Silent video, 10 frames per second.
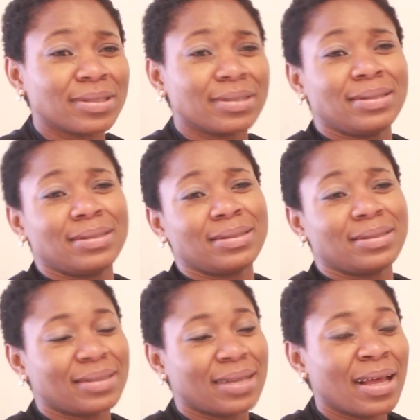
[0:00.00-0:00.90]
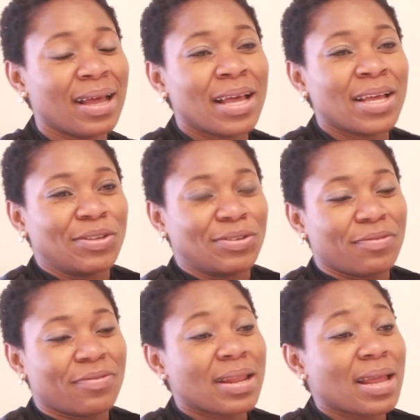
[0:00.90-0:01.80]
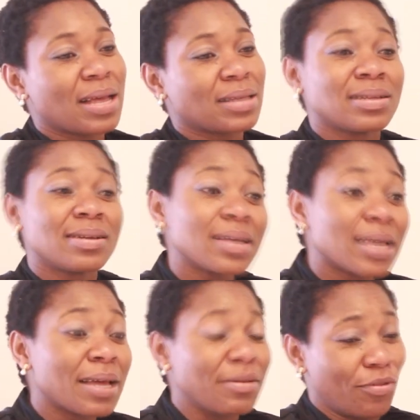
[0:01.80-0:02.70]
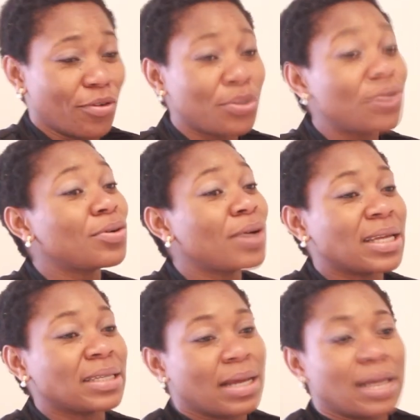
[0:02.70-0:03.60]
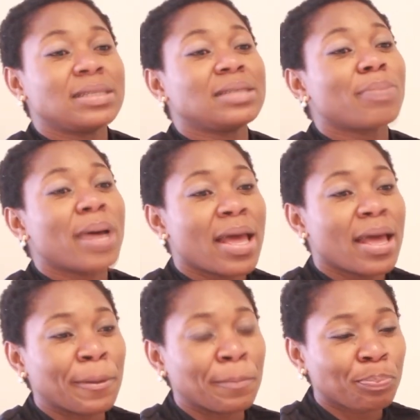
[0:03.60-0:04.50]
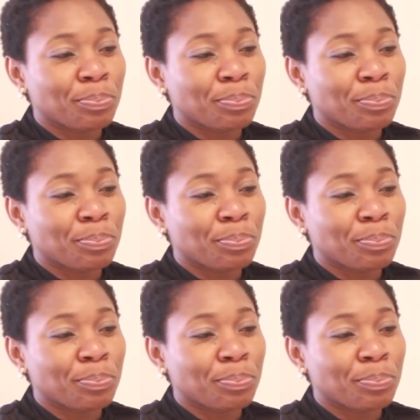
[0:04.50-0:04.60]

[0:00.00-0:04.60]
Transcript: This. That. So finally, I said, okay, for you, I did my hair.